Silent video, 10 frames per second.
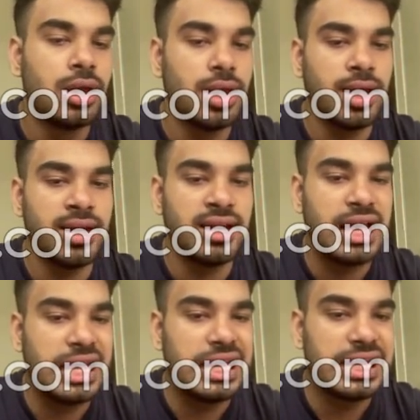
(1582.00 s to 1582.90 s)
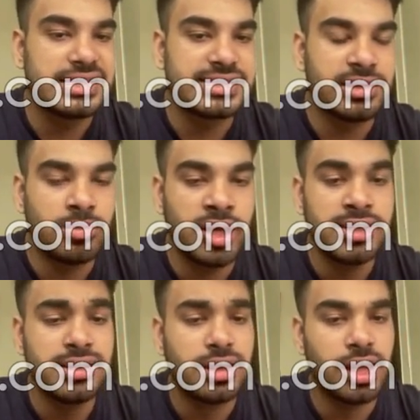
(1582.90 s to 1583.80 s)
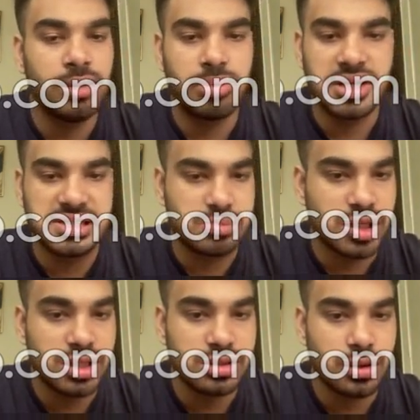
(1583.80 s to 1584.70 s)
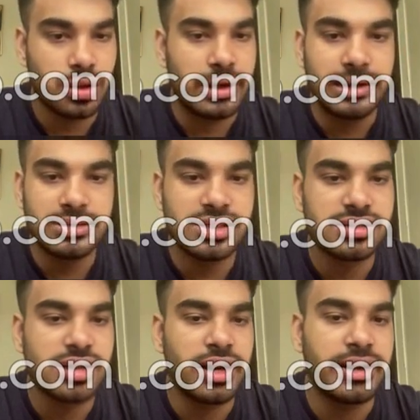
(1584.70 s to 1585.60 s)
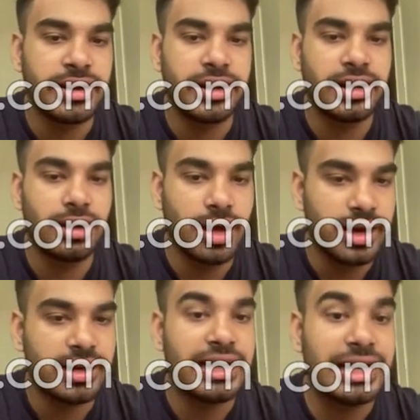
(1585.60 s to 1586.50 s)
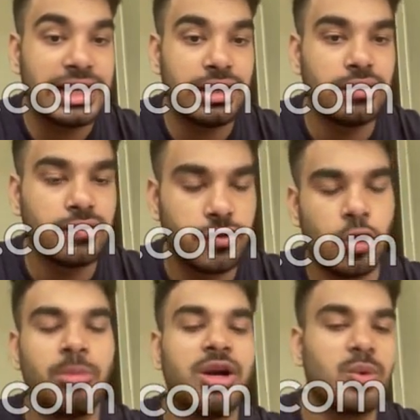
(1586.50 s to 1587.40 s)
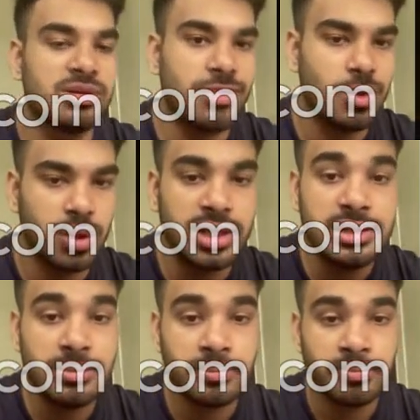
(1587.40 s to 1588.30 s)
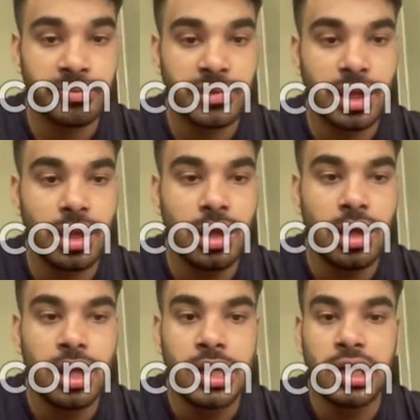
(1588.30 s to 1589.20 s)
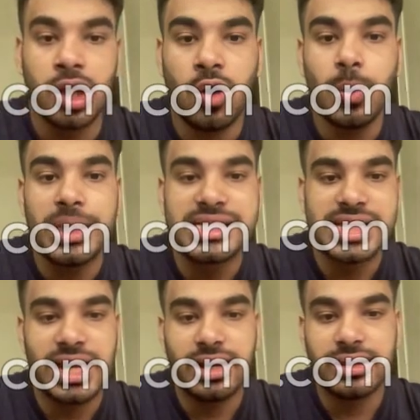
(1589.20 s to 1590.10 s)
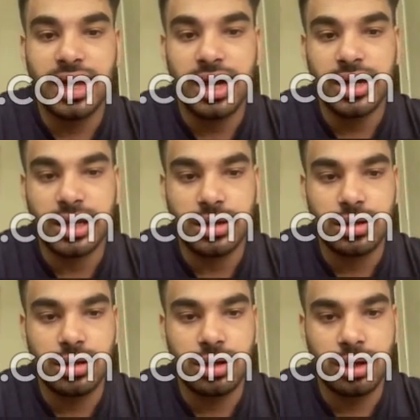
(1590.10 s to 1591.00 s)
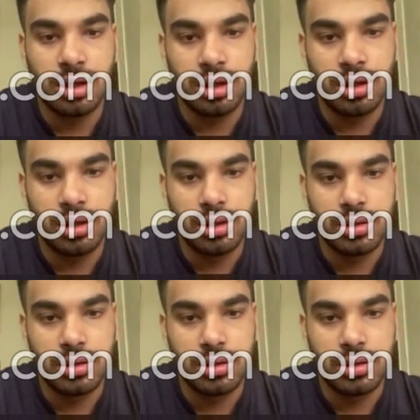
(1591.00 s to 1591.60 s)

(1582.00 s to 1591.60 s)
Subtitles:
and I less than month, I plus plus. All right, just iterating from it one by one. Now we checked that uh,